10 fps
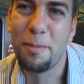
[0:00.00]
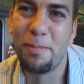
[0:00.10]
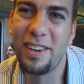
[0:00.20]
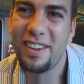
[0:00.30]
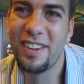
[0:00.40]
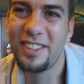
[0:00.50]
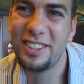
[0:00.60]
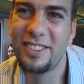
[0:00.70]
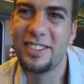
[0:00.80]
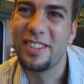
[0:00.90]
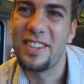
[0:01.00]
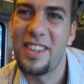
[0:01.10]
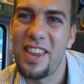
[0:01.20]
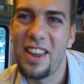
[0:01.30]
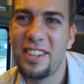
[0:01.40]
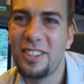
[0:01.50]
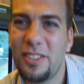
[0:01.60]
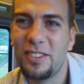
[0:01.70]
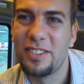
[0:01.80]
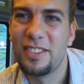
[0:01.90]
So, so Brad works as a
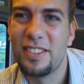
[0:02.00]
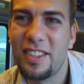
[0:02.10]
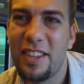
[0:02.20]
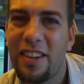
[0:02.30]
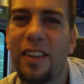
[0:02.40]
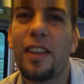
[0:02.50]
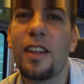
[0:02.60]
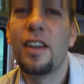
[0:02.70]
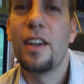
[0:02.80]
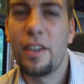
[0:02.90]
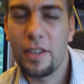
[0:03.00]
project manager at Qatar.